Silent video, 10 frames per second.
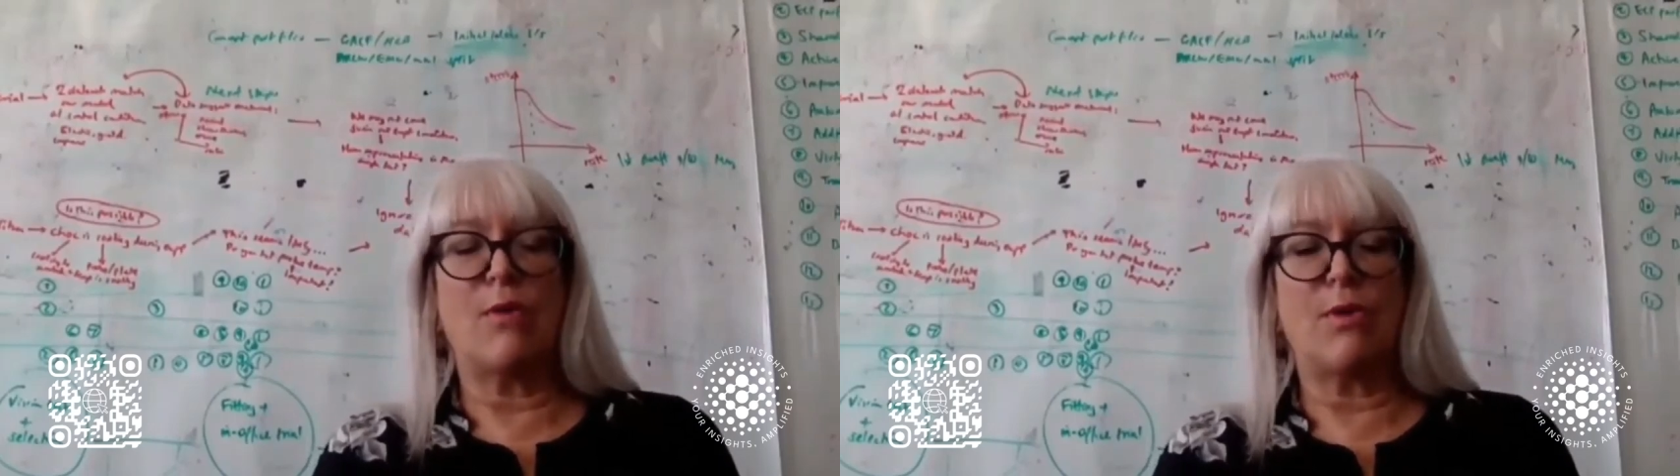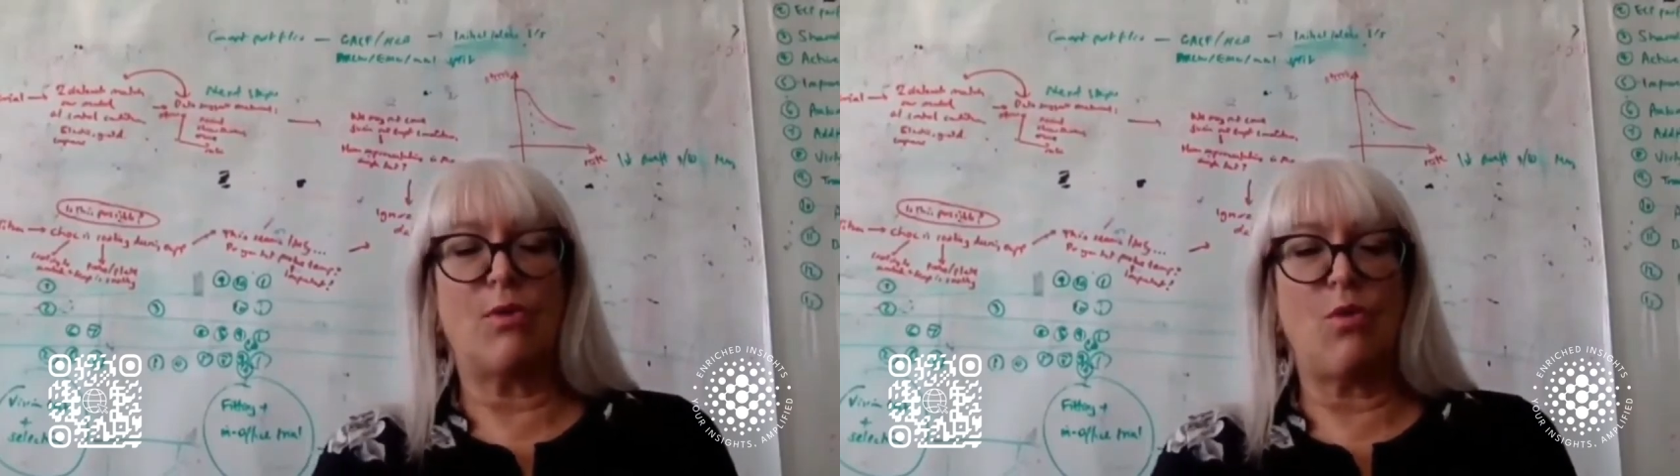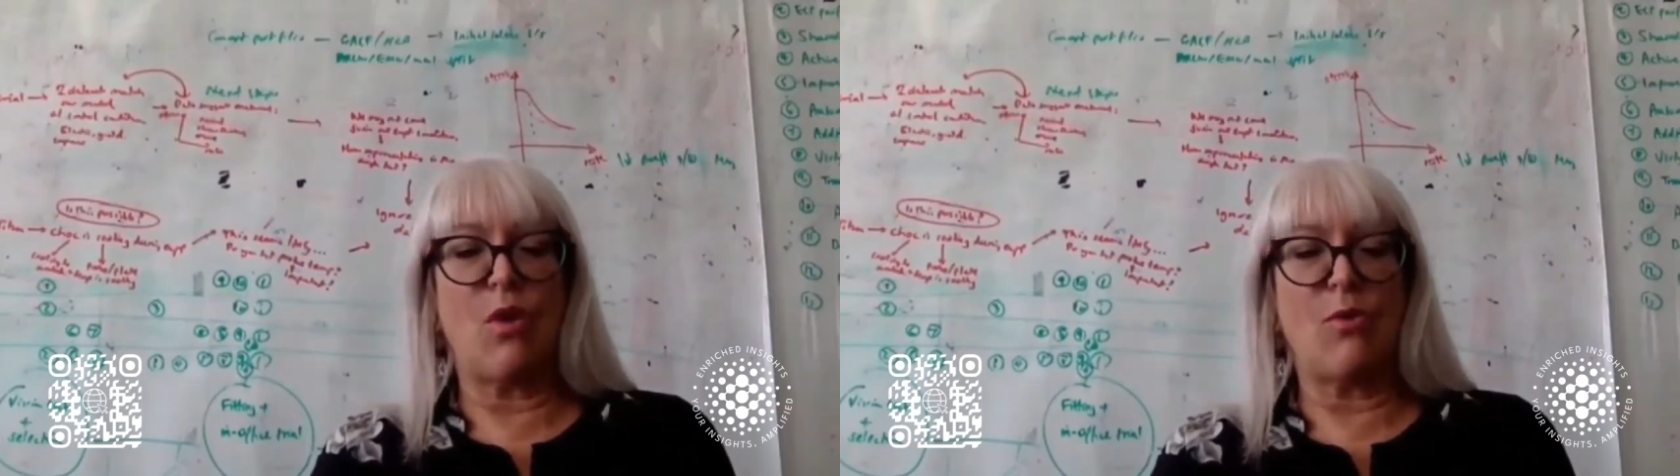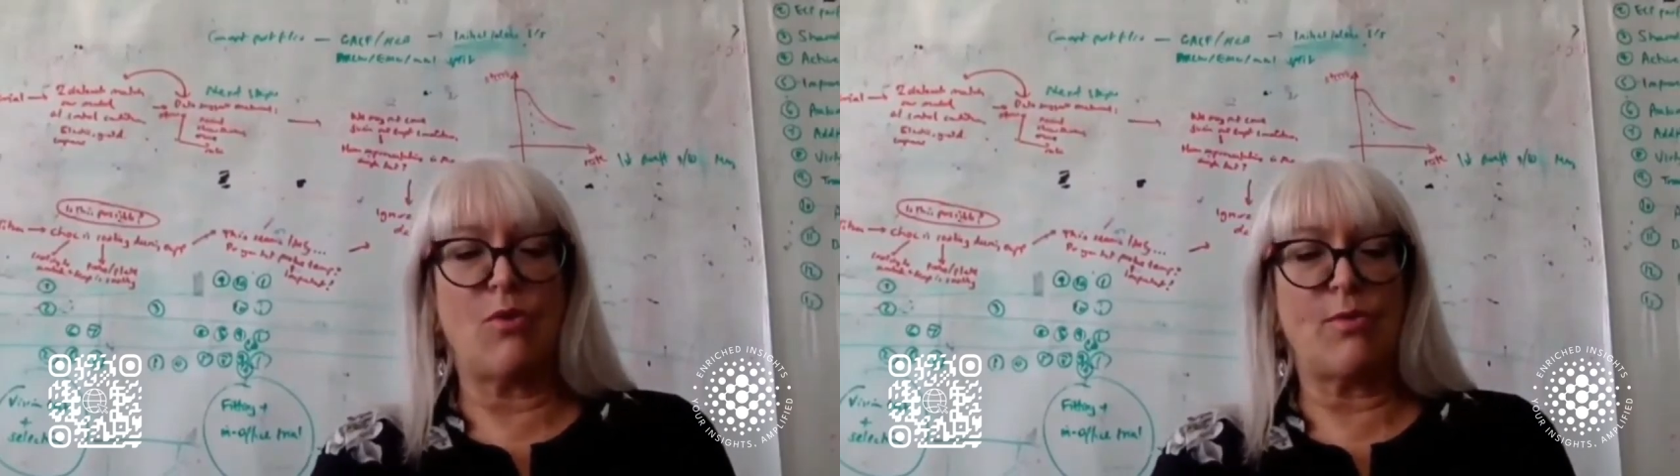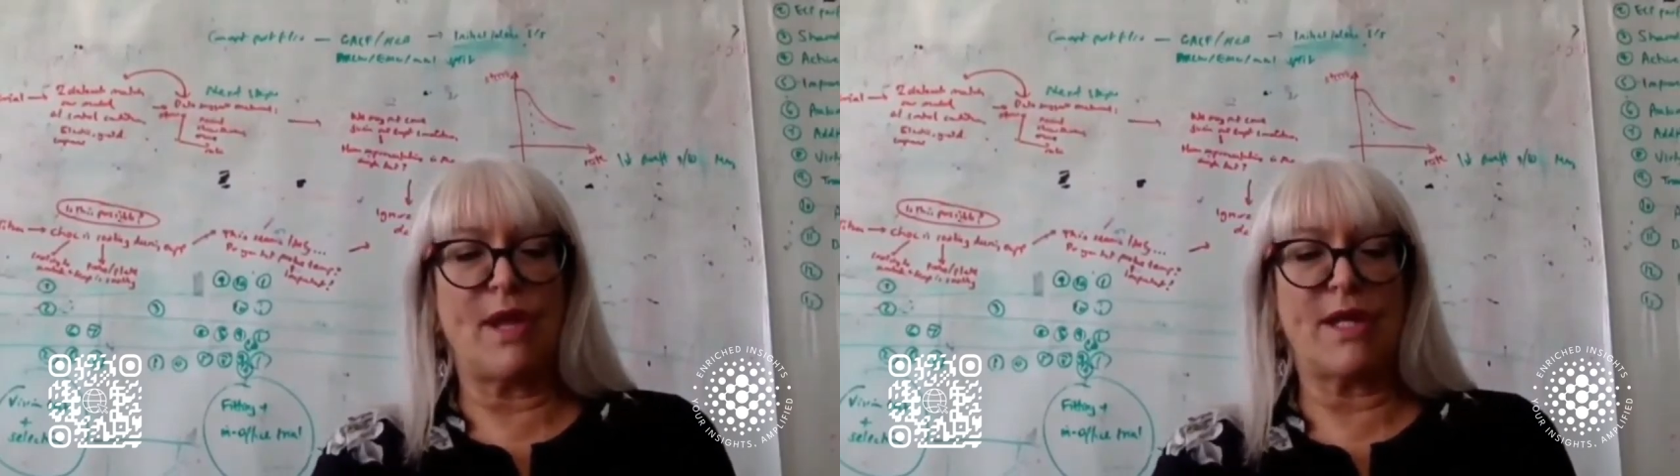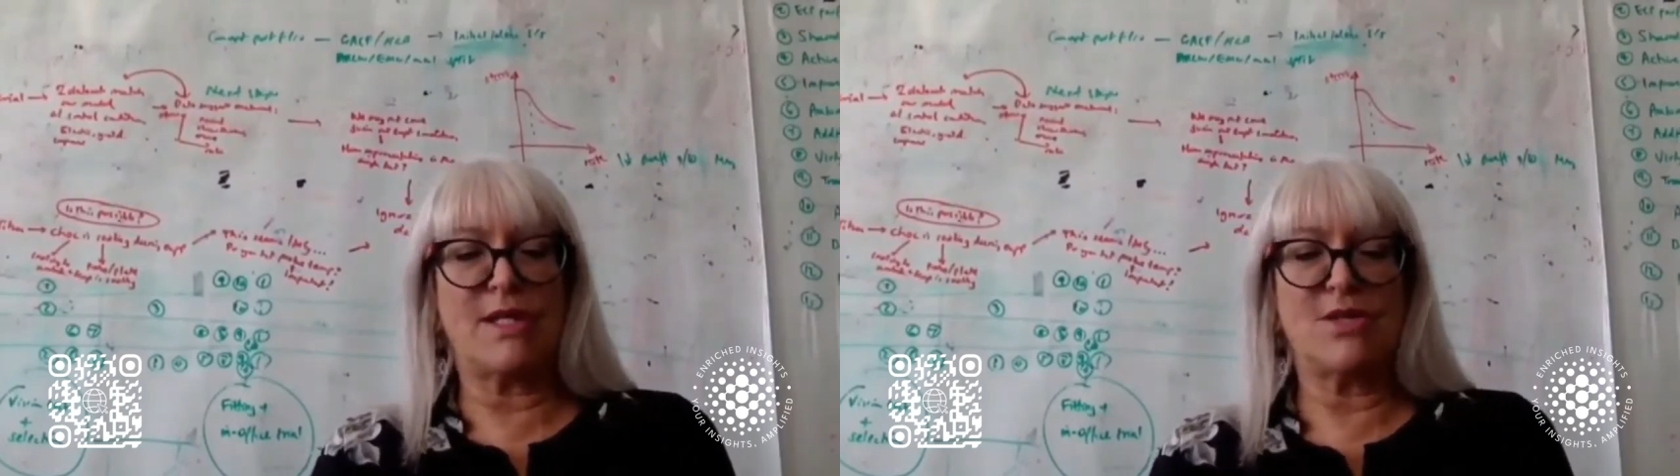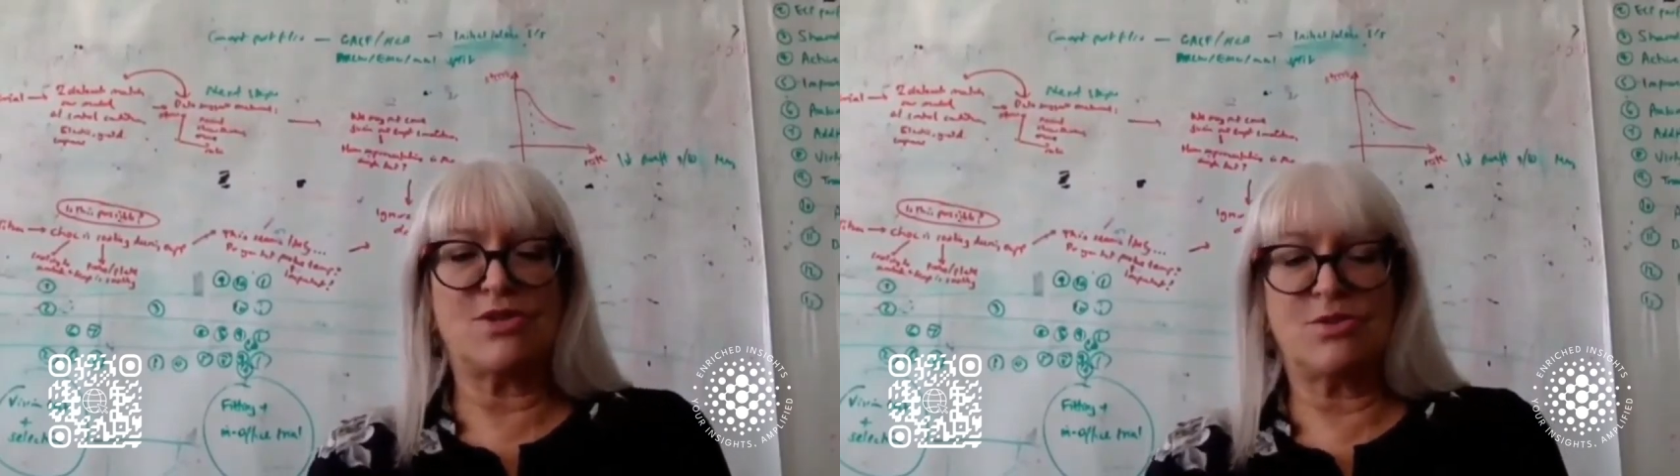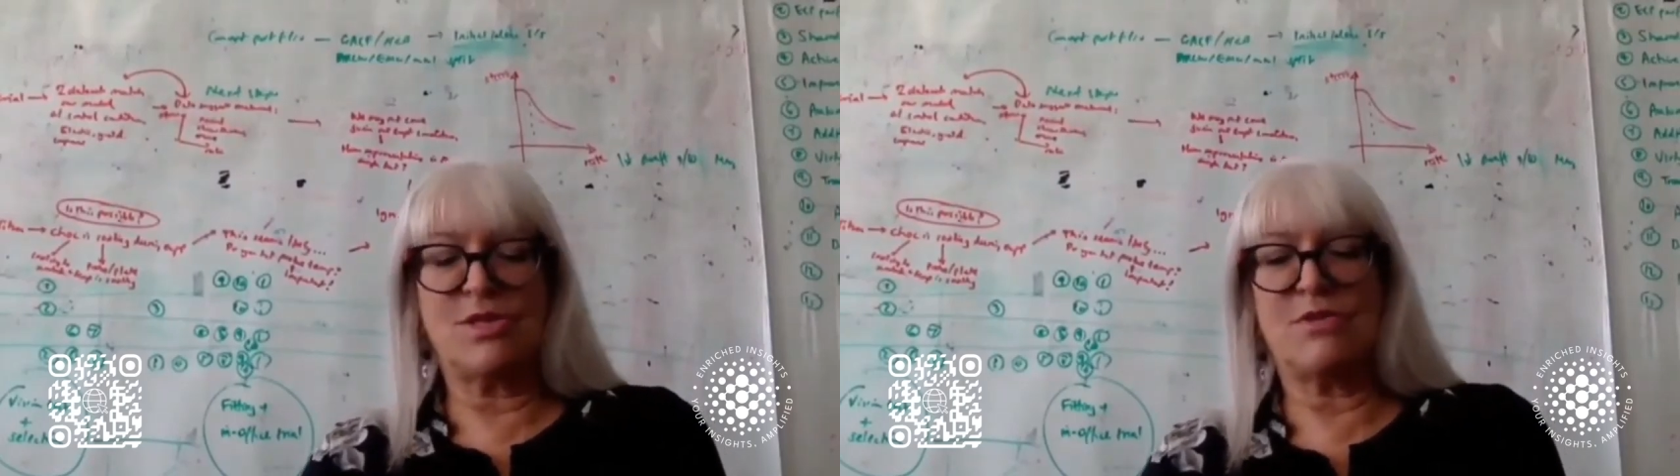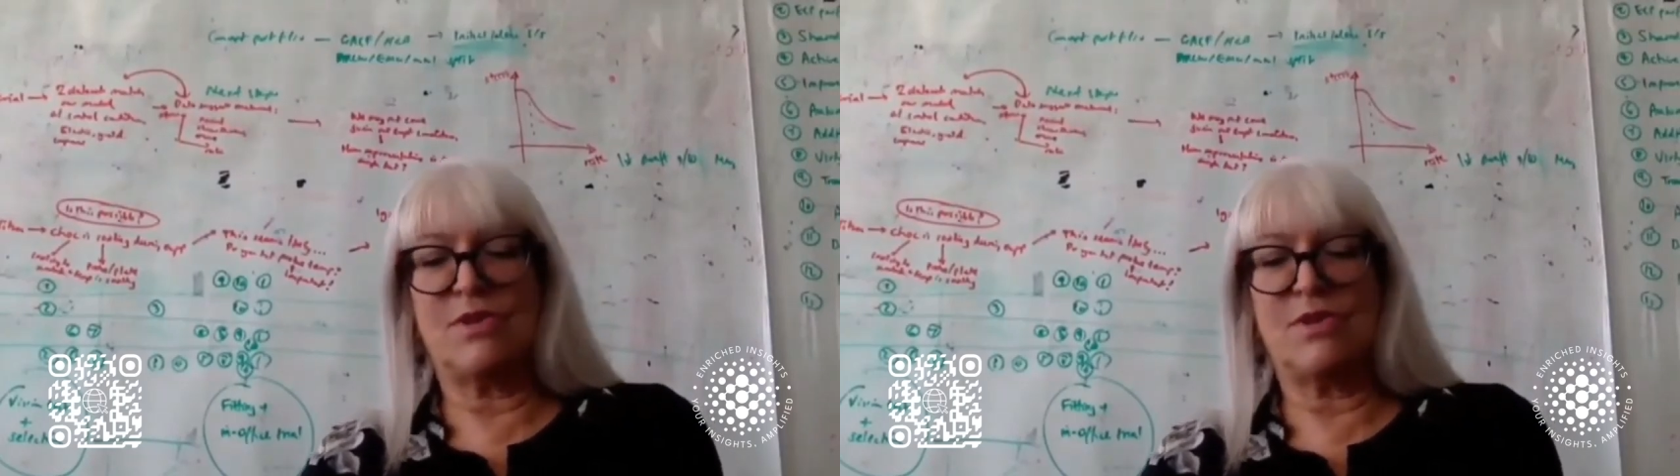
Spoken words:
but what would make it intuitive